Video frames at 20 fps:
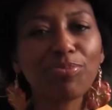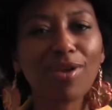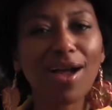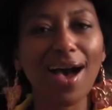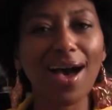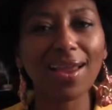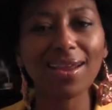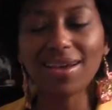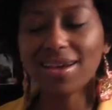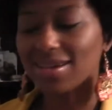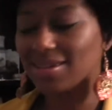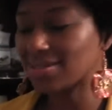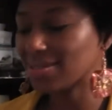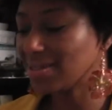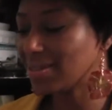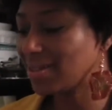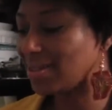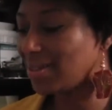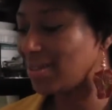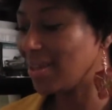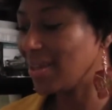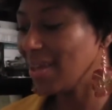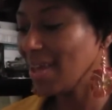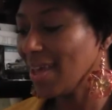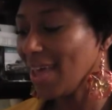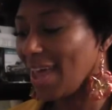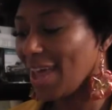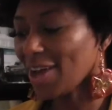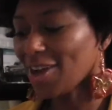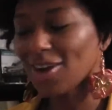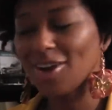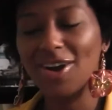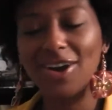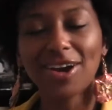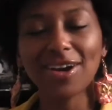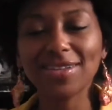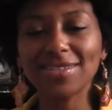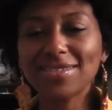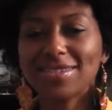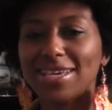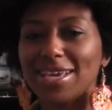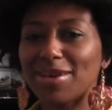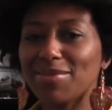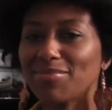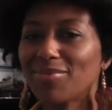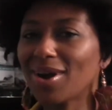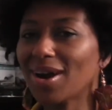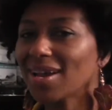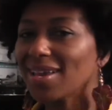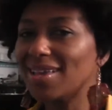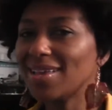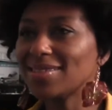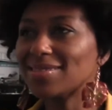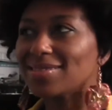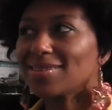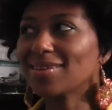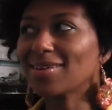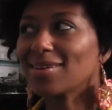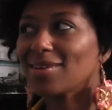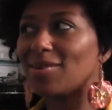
products and currency and markets.